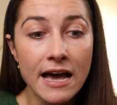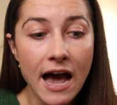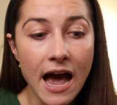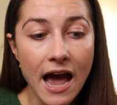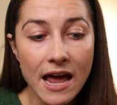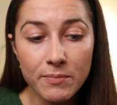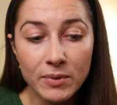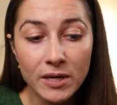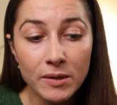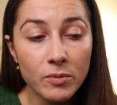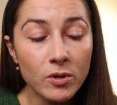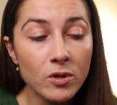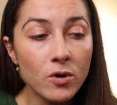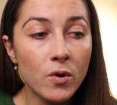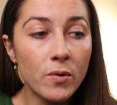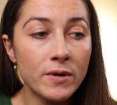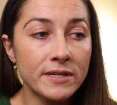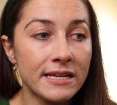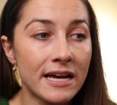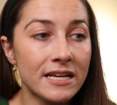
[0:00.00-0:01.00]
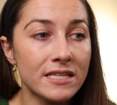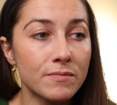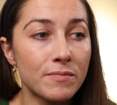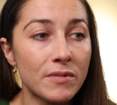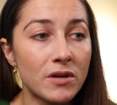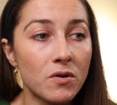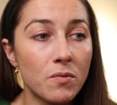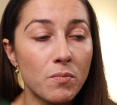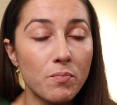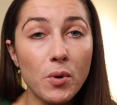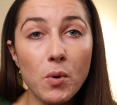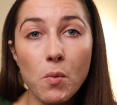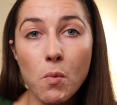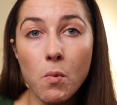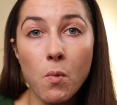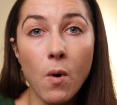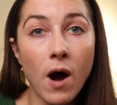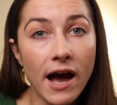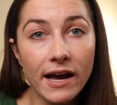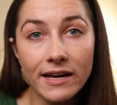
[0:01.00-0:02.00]
And people always ask me, but
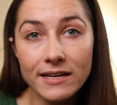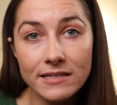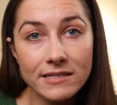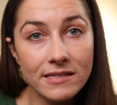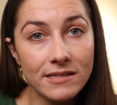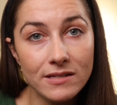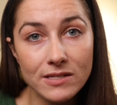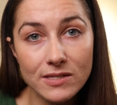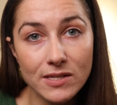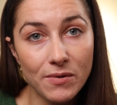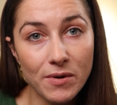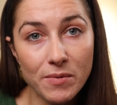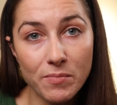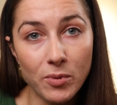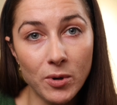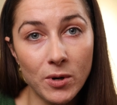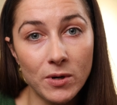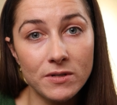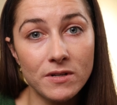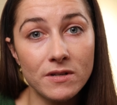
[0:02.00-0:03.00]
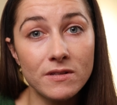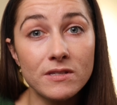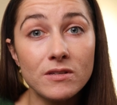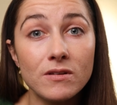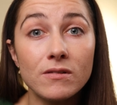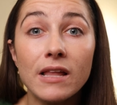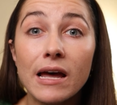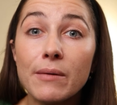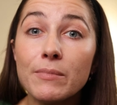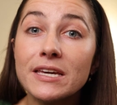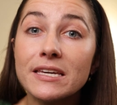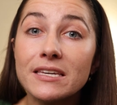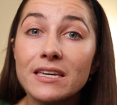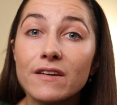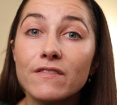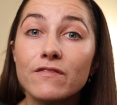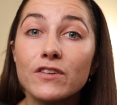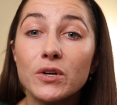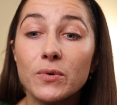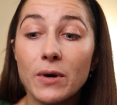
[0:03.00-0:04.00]
why is it so important? So let me
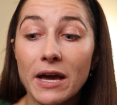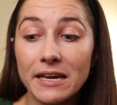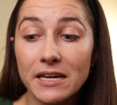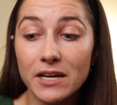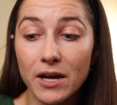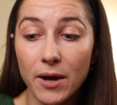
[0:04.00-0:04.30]
give you a